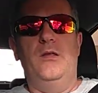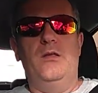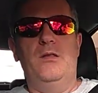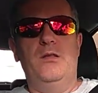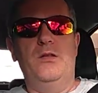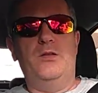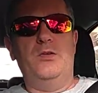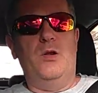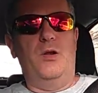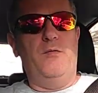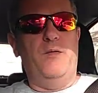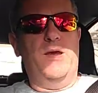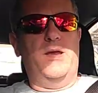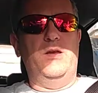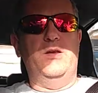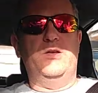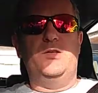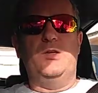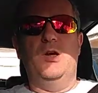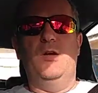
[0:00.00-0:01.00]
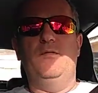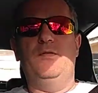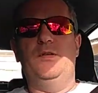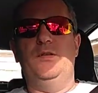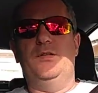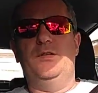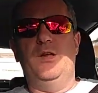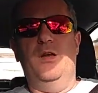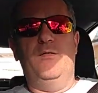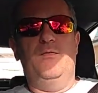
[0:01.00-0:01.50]
The Torrevieja
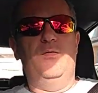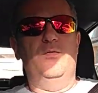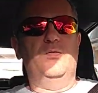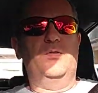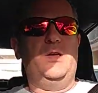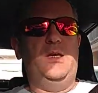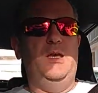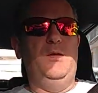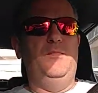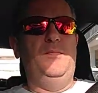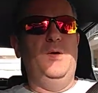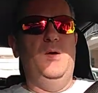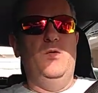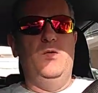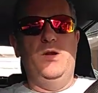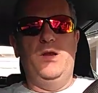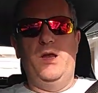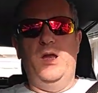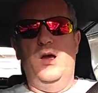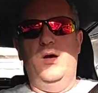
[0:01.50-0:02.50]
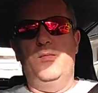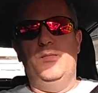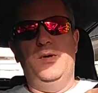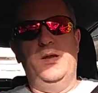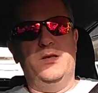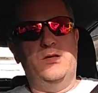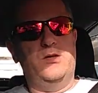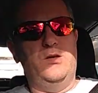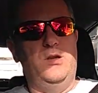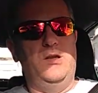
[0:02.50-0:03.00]
services stuff will keep building up, and
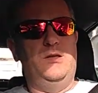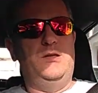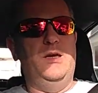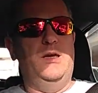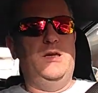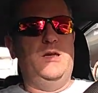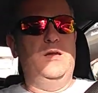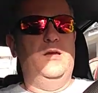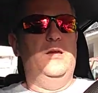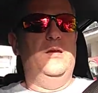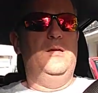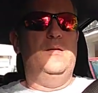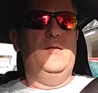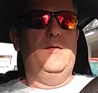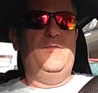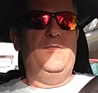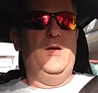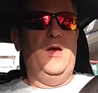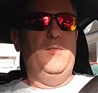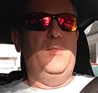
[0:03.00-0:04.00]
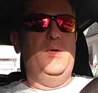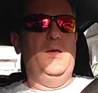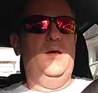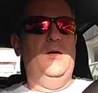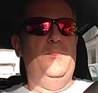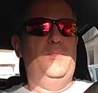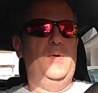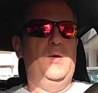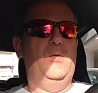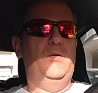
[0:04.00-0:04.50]
that's going to take a fair bit
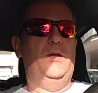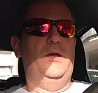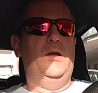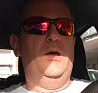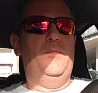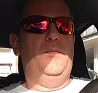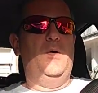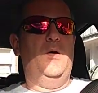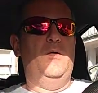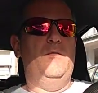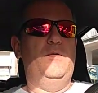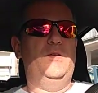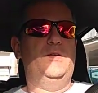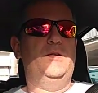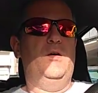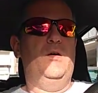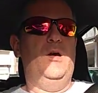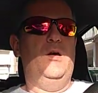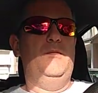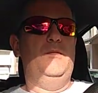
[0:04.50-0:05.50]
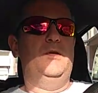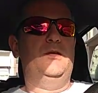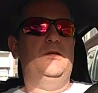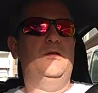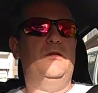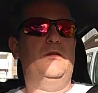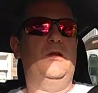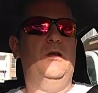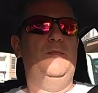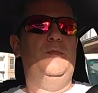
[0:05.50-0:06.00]
of building up over time. It's
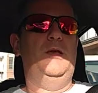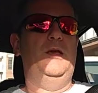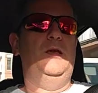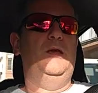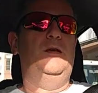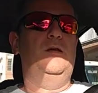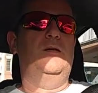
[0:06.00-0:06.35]
not going to be